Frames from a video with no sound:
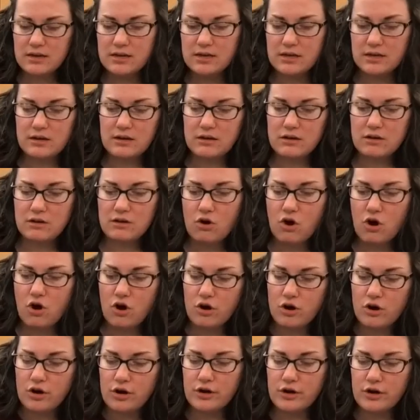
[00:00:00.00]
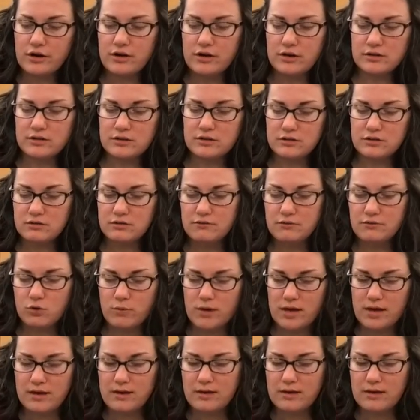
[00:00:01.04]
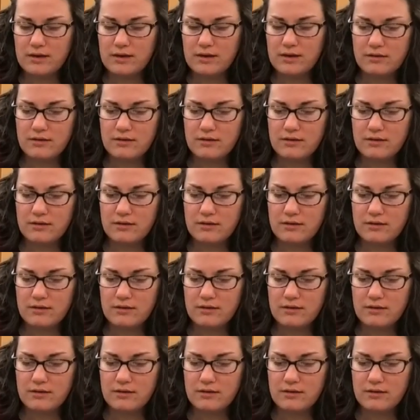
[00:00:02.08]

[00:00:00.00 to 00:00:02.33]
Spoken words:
get hard too quick.